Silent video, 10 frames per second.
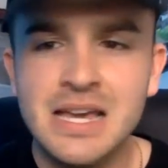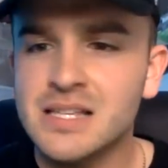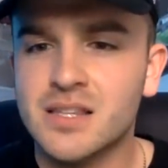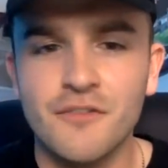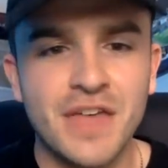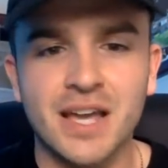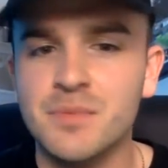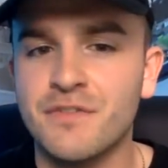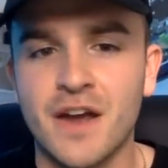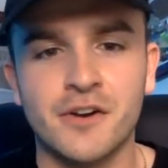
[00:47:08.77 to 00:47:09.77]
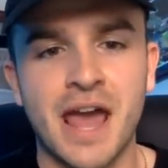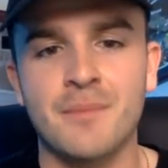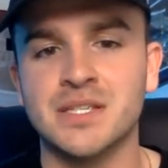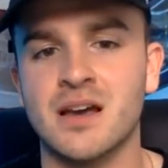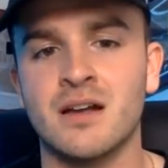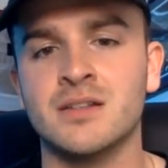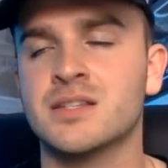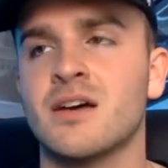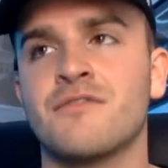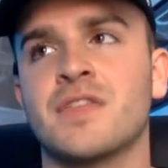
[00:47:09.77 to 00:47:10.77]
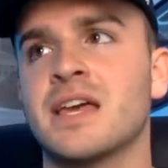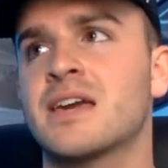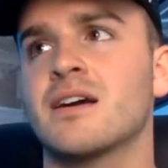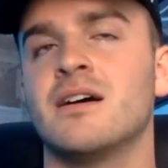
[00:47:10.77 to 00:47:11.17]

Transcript: Stuff that can be found on Amazon, stuff like